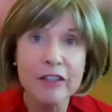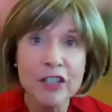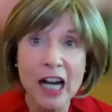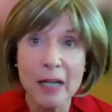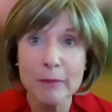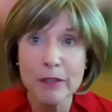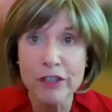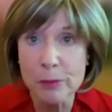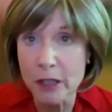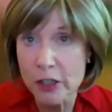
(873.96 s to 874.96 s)
the time of
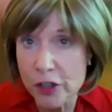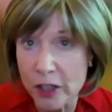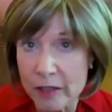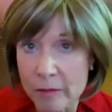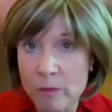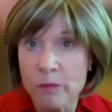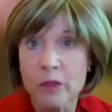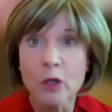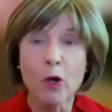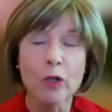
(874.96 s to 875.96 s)
this mugshot.
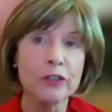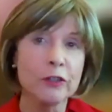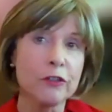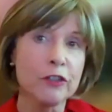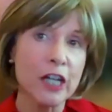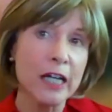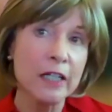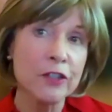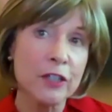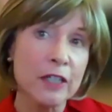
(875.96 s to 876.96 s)
Auras do
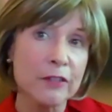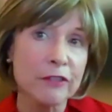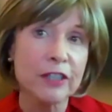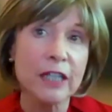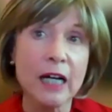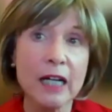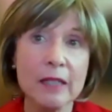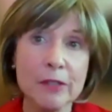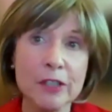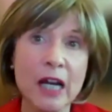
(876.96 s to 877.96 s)
change at different
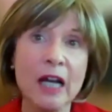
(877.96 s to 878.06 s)
times.